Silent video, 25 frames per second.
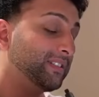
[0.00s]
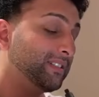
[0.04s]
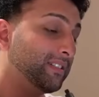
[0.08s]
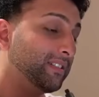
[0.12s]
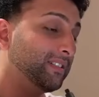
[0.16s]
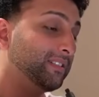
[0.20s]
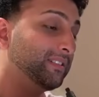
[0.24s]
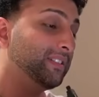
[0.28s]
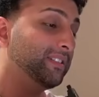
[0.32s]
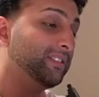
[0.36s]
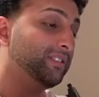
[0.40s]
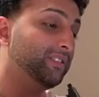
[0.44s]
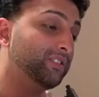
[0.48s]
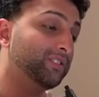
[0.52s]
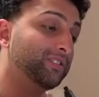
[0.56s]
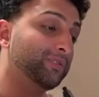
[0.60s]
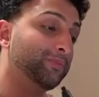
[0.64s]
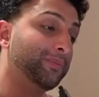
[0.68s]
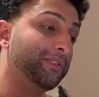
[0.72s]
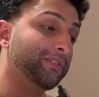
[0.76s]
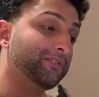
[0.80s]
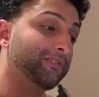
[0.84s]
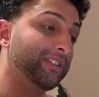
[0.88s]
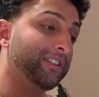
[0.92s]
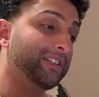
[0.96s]
continues to
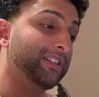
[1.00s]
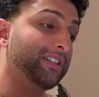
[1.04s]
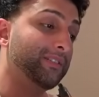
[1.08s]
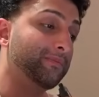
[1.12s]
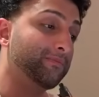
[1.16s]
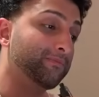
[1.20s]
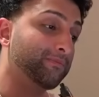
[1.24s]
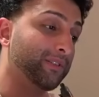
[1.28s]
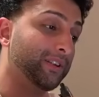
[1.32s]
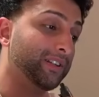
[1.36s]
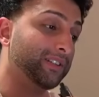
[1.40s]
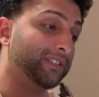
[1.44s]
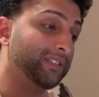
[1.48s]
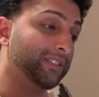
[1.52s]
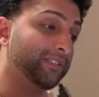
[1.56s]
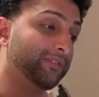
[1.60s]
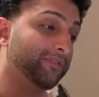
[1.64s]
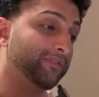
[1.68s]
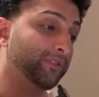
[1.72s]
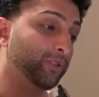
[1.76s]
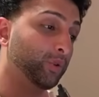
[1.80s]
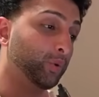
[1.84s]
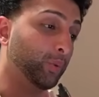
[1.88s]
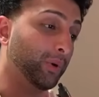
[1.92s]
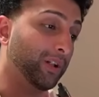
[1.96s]
be really
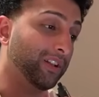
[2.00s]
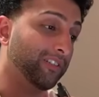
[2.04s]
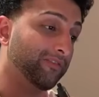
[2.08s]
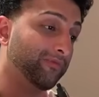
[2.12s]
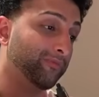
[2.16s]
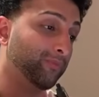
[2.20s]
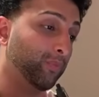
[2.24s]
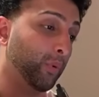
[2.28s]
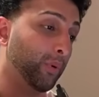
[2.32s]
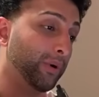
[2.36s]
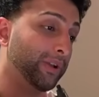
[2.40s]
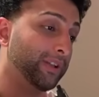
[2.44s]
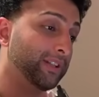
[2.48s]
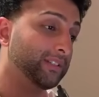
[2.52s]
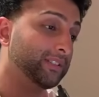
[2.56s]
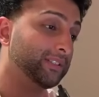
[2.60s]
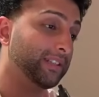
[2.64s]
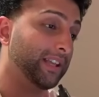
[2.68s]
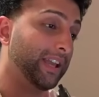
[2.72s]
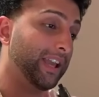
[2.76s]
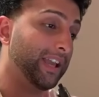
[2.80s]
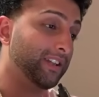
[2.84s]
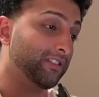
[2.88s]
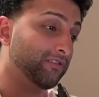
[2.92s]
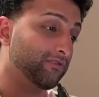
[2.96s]
impressive. 12 points,
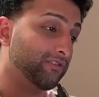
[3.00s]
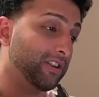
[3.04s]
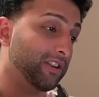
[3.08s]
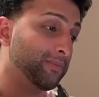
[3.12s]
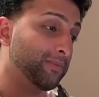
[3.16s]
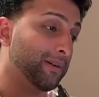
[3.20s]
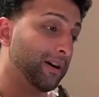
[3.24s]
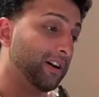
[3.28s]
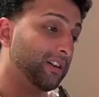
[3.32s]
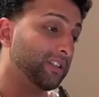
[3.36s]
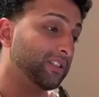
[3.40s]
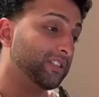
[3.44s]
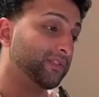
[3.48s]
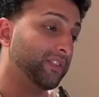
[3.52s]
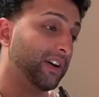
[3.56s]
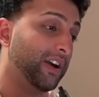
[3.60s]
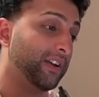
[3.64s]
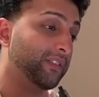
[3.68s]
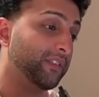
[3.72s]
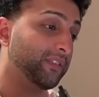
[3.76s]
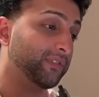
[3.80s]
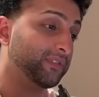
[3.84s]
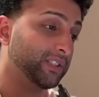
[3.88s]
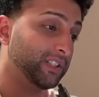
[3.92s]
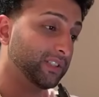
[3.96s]
8 rebounds, 5
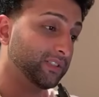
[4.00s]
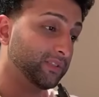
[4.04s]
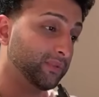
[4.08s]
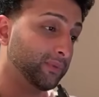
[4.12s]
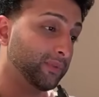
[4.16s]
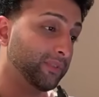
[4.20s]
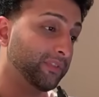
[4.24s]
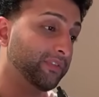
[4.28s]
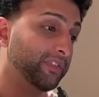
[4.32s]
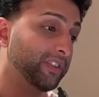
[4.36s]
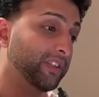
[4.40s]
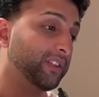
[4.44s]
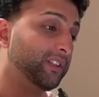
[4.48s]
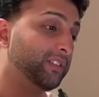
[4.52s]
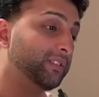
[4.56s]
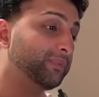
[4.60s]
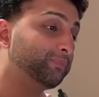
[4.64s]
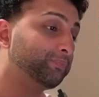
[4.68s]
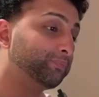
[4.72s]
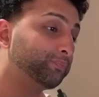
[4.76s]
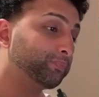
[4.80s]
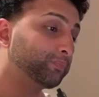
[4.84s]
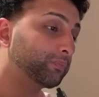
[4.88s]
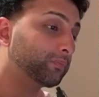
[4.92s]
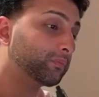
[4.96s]
of 6 from the field,
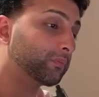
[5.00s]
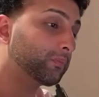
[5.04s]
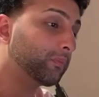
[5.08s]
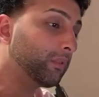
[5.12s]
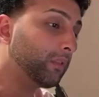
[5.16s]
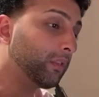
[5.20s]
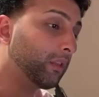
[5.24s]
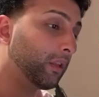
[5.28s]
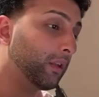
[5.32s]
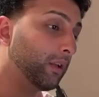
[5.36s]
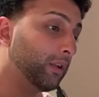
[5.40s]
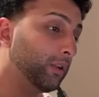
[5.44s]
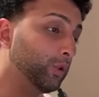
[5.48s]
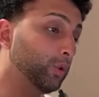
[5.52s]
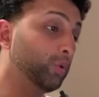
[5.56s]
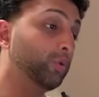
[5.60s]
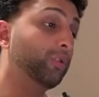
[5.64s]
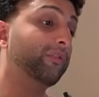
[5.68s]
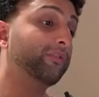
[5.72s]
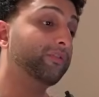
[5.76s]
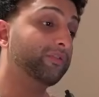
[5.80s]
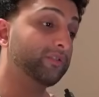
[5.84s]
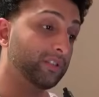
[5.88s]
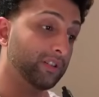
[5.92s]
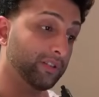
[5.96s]
2
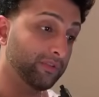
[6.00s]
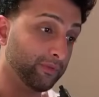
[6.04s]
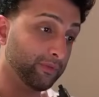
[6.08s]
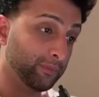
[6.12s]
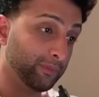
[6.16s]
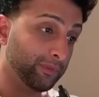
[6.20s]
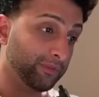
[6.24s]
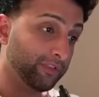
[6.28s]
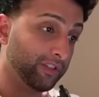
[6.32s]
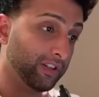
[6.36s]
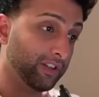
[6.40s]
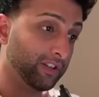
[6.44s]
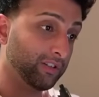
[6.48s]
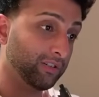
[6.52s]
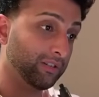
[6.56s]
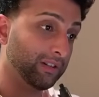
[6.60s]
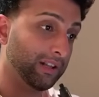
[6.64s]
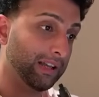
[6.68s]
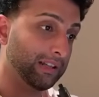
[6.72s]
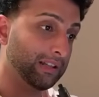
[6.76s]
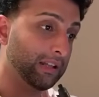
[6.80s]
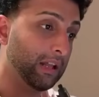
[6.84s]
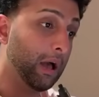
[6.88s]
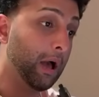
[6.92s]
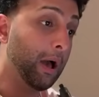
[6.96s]
of 3 from the free throw
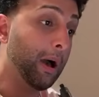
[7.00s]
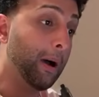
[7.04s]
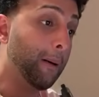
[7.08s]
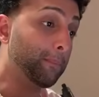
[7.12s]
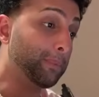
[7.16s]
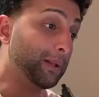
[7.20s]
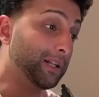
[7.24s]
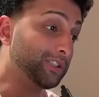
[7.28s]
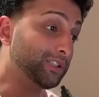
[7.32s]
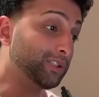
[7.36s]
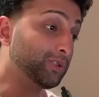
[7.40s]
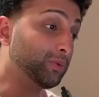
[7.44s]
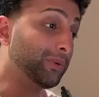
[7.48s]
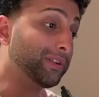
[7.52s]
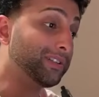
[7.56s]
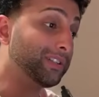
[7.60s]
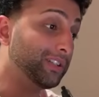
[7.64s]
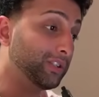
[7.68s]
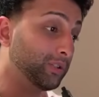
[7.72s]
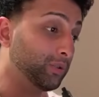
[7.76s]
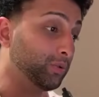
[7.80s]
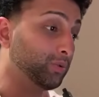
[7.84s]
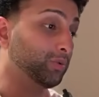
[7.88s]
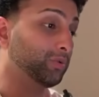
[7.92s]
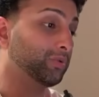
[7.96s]
line, plus
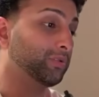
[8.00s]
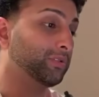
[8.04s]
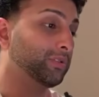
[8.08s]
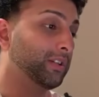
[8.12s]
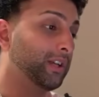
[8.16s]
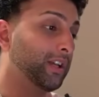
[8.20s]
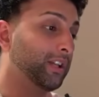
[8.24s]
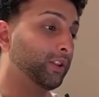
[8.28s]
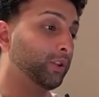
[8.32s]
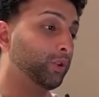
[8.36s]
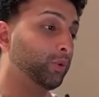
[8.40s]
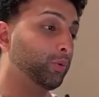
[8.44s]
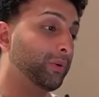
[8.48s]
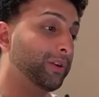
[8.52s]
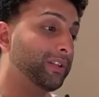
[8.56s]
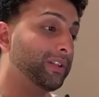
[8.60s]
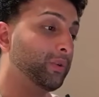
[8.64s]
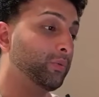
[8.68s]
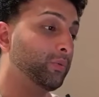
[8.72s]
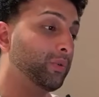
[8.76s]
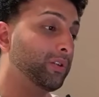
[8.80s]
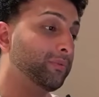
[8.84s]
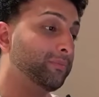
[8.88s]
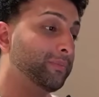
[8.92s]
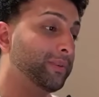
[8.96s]
22 in
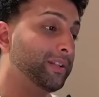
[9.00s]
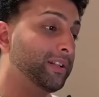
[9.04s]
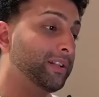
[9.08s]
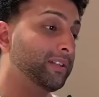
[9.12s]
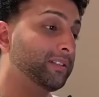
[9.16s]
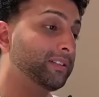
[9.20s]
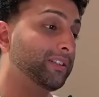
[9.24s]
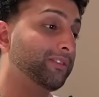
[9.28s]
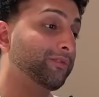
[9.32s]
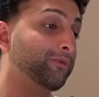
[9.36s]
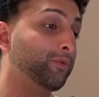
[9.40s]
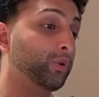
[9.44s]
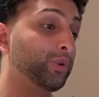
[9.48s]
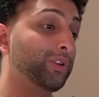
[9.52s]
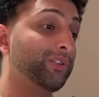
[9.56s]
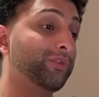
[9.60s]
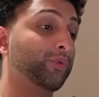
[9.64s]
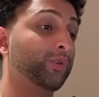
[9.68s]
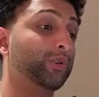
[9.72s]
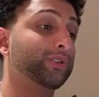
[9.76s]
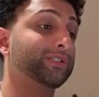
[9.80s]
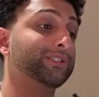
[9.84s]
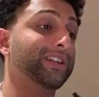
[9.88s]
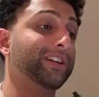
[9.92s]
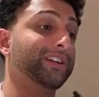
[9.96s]
21 minutes and
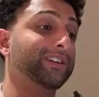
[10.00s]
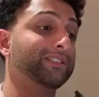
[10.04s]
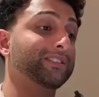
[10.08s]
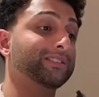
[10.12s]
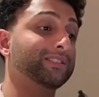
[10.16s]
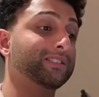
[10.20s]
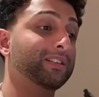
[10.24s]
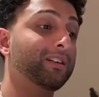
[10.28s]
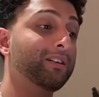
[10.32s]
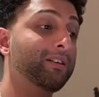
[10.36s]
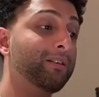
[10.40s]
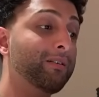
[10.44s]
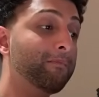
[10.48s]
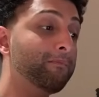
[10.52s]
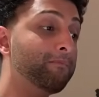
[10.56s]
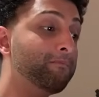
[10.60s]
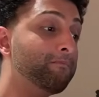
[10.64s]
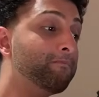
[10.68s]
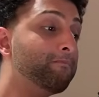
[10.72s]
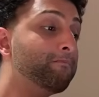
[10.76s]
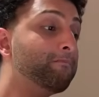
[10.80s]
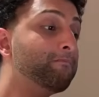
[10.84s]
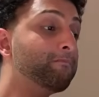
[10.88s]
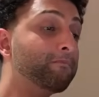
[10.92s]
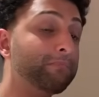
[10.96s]
44 seconds.
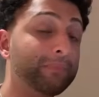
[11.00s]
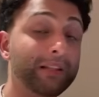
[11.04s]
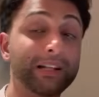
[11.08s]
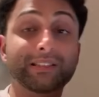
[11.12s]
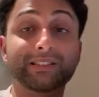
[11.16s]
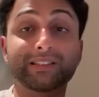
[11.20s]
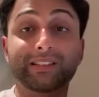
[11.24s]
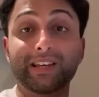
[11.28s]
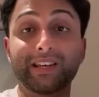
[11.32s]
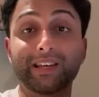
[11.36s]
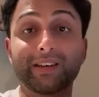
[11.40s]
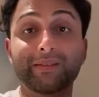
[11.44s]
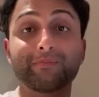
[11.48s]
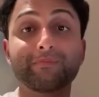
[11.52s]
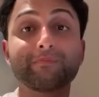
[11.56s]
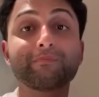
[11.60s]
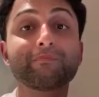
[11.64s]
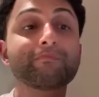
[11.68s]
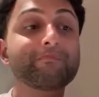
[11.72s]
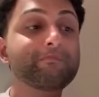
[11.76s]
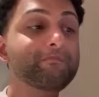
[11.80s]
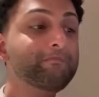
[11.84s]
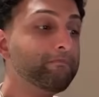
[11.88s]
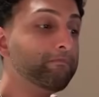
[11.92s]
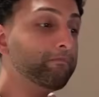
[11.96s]
That's key.
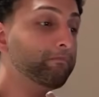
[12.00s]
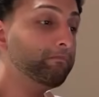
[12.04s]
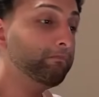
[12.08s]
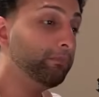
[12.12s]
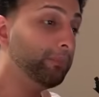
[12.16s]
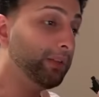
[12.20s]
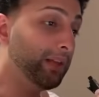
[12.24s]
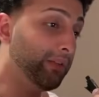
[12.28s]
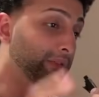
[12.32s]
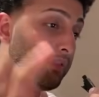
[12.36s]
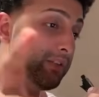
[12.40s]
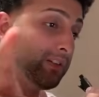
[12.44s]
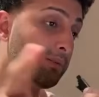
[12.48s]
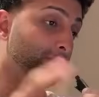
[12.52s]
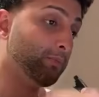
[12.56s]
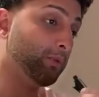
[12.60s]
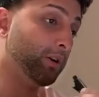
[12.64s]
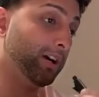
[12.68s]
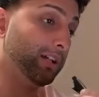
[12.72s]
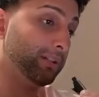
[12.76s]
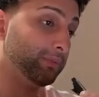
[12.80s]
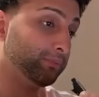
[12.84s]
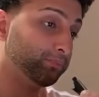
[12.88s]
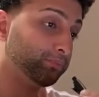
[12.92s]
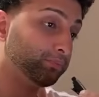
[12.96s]
Even
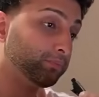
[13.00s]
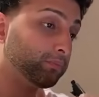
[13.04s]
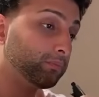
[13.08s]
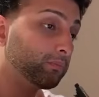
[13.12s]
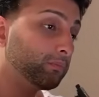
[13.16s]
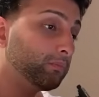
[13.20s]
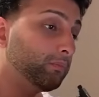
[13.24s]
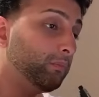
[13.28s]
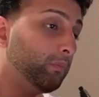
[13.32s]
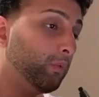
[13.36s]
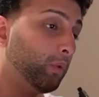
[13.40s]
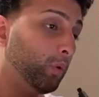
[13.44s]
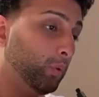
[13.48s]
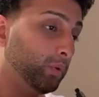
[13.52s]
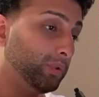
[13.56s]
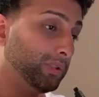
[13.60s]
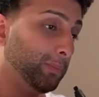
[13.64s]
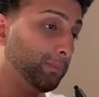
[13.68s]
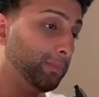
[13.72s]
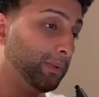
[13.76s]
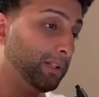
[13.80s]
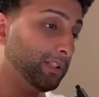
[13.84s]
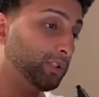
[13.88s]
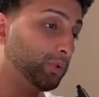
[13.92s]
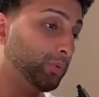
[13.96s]
Ramagat was a
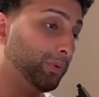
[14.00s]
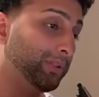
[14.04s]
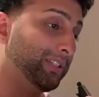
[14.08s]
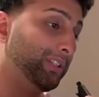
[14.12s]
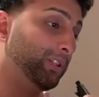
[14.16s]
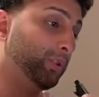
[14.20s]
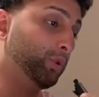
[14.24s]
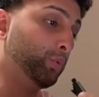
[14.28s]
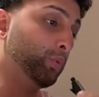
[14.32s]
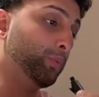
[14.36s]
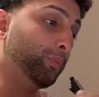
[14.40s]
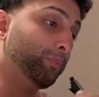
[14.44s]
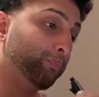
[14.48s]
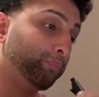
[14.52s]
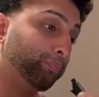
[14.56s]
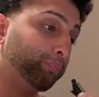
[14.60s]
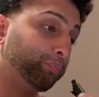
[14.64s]
plus 22.